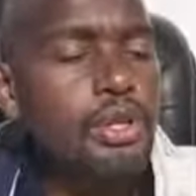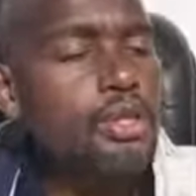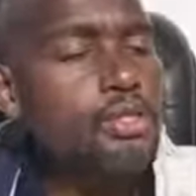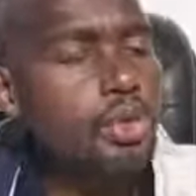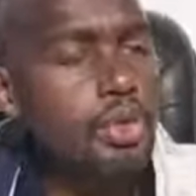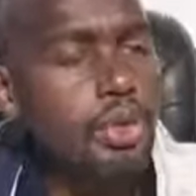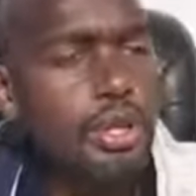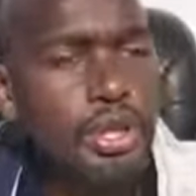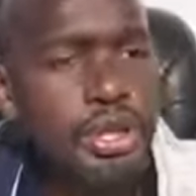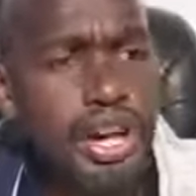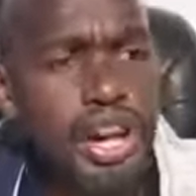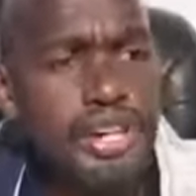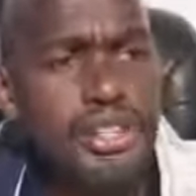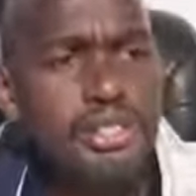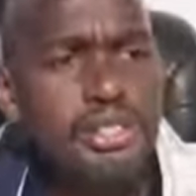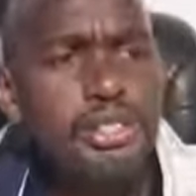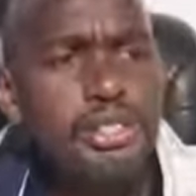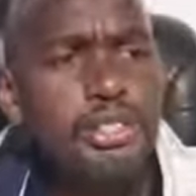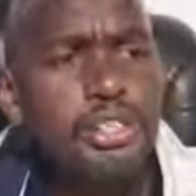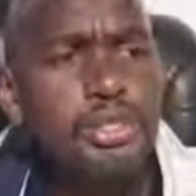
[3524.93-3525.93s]
So
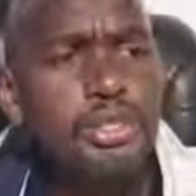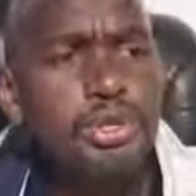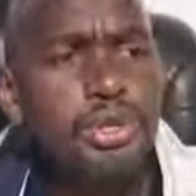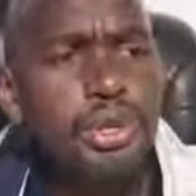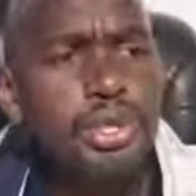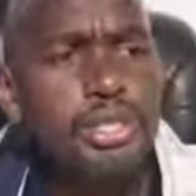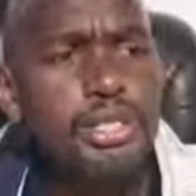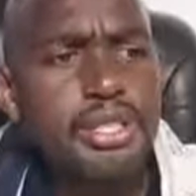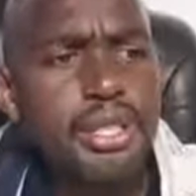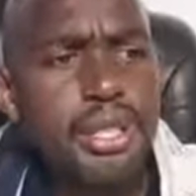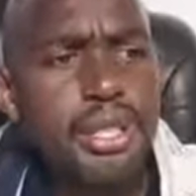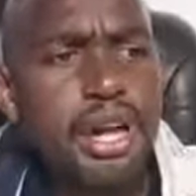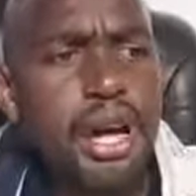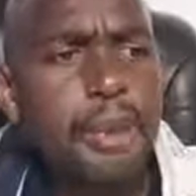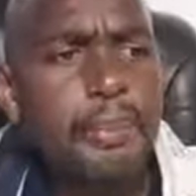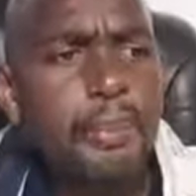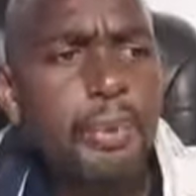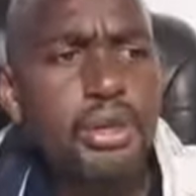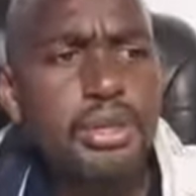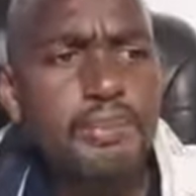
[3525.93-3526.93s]
Christ did not take
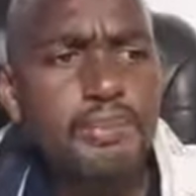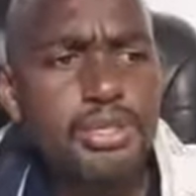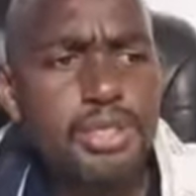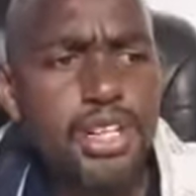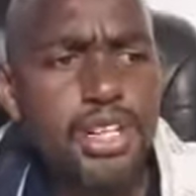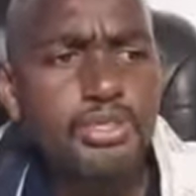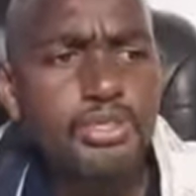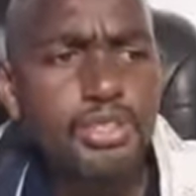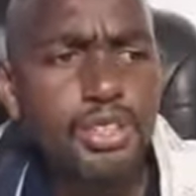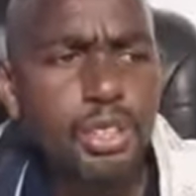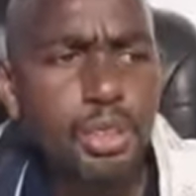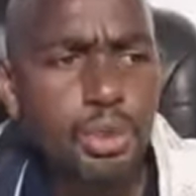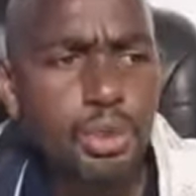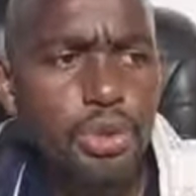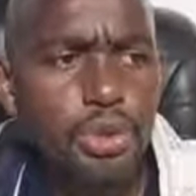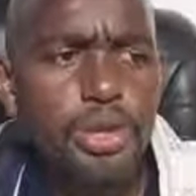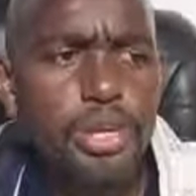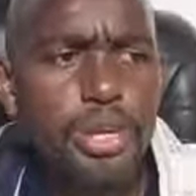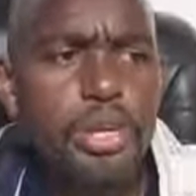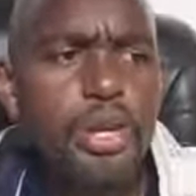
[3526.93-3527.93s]
upon himself the
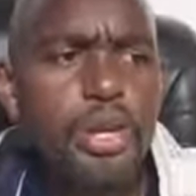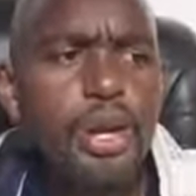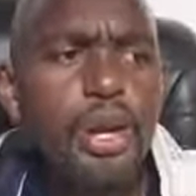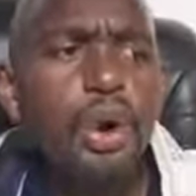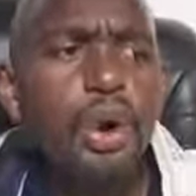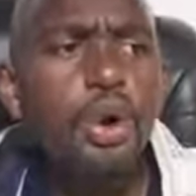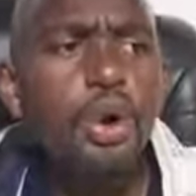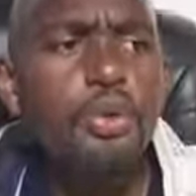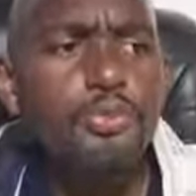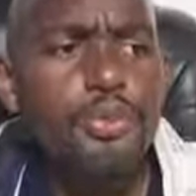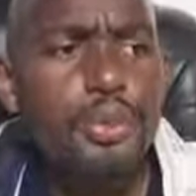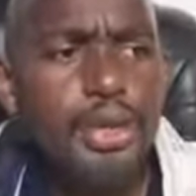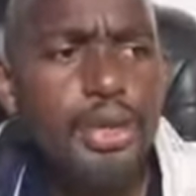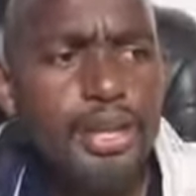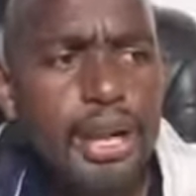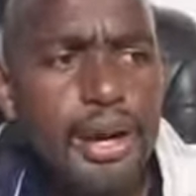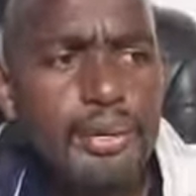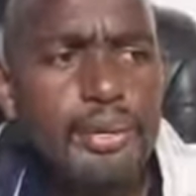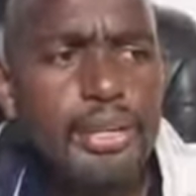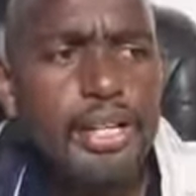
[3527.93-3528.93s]
glory of
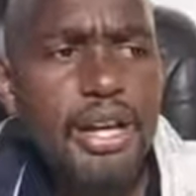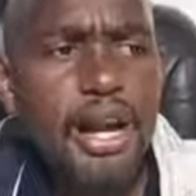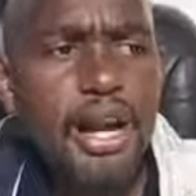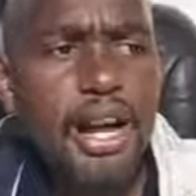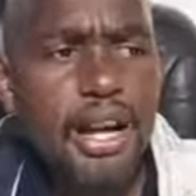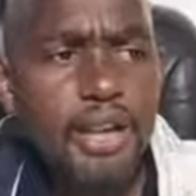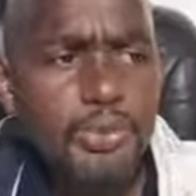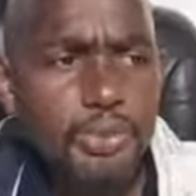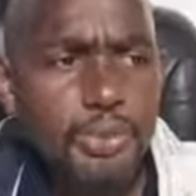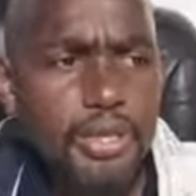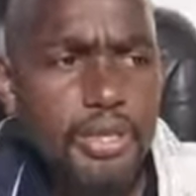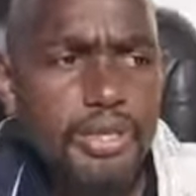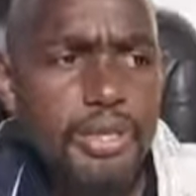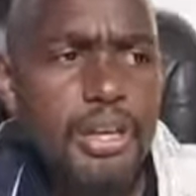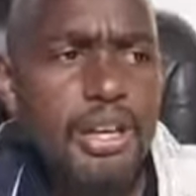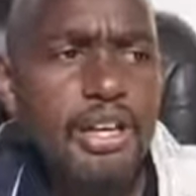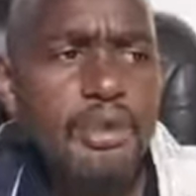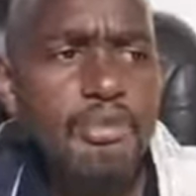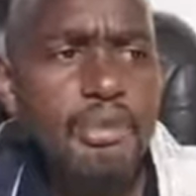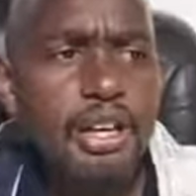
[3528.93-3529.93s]
becoming a high
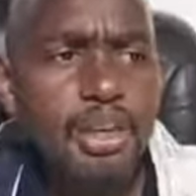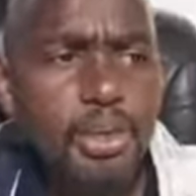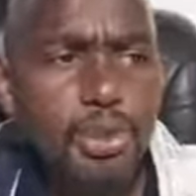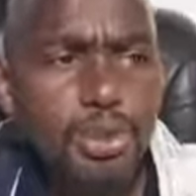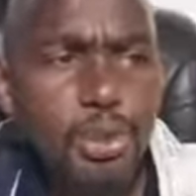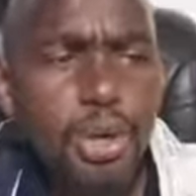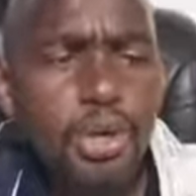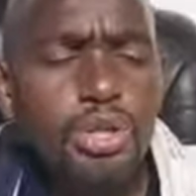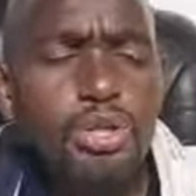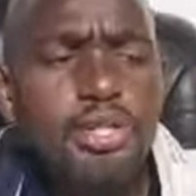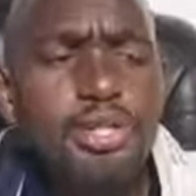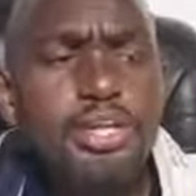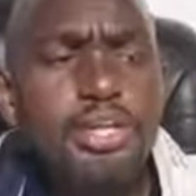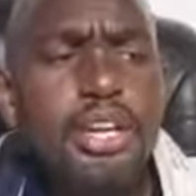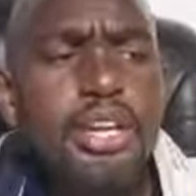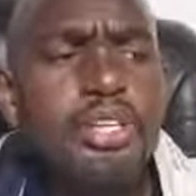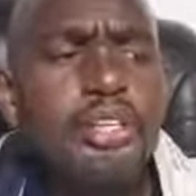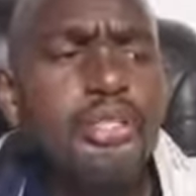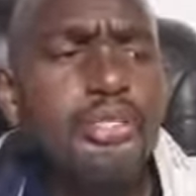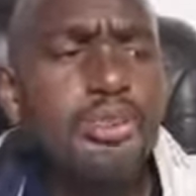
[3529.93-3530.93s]
priest, but God
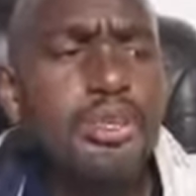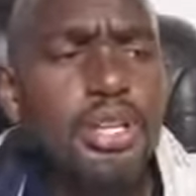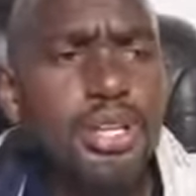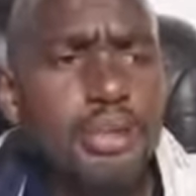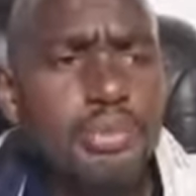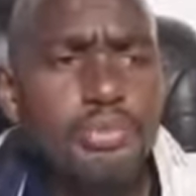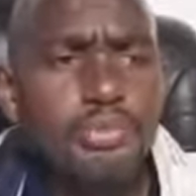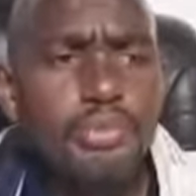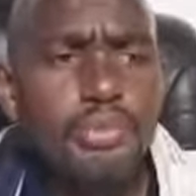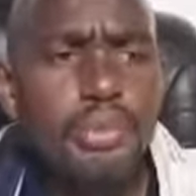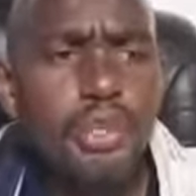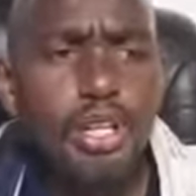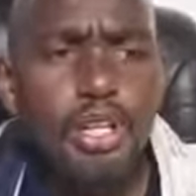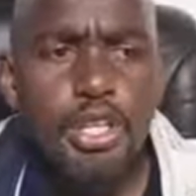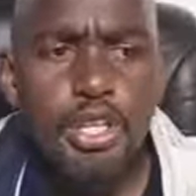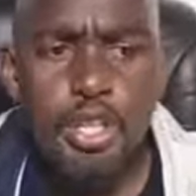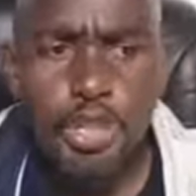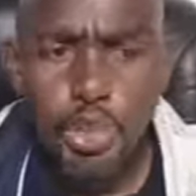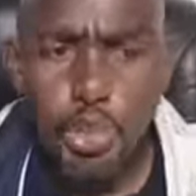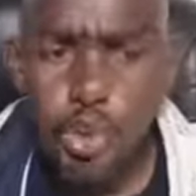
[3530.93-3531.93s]
said to him,
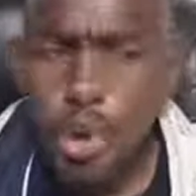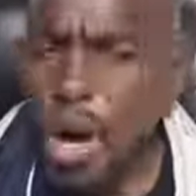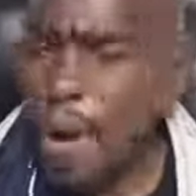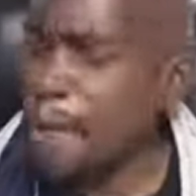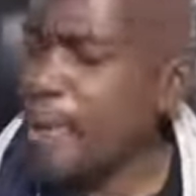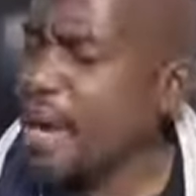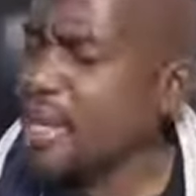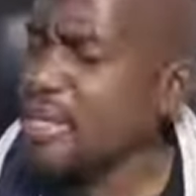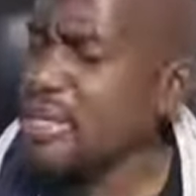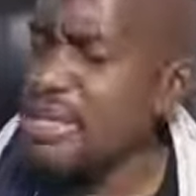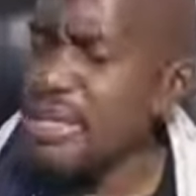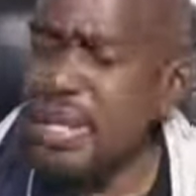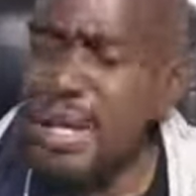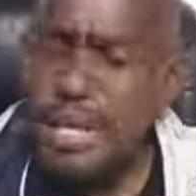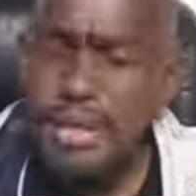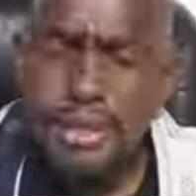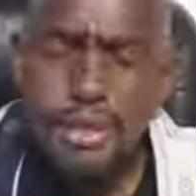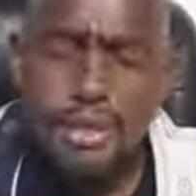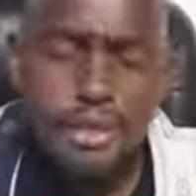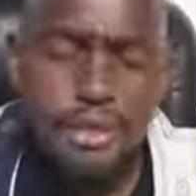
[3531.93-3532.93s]
You are my
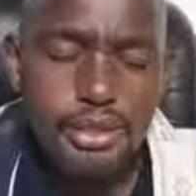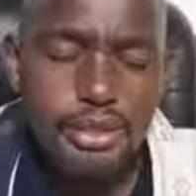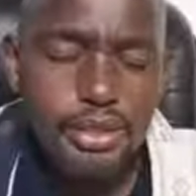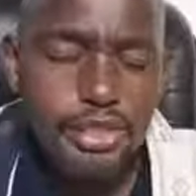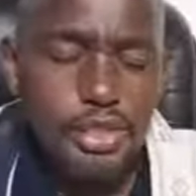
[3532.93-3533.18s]
son.